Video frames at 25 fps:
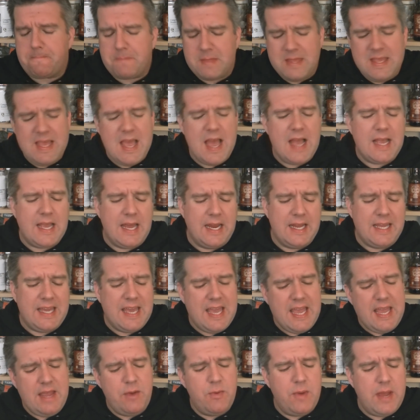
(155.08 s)
yeah, kind of
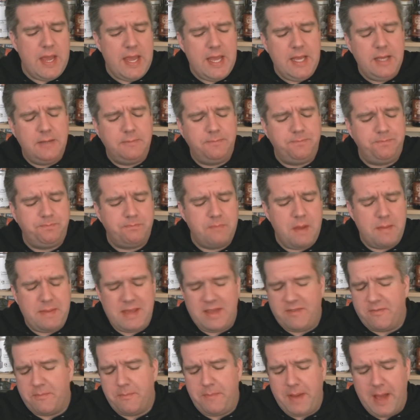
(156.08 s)
kiwi, maybe
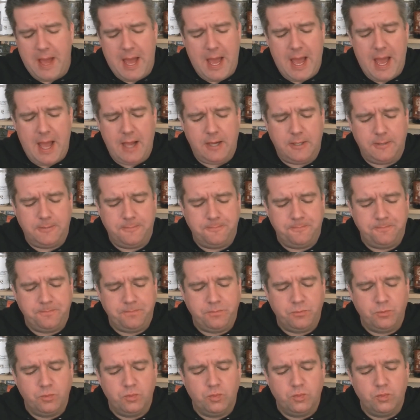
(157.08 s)
even pear.
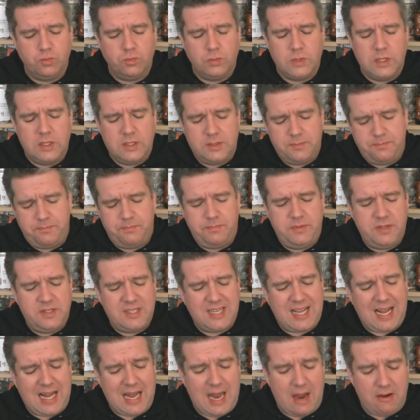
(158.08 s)
There's
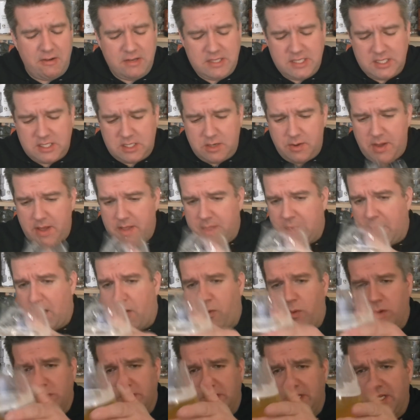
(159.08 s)
a clarity to it that I
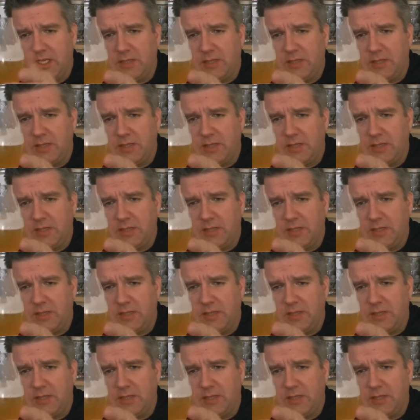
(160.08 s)
wasn't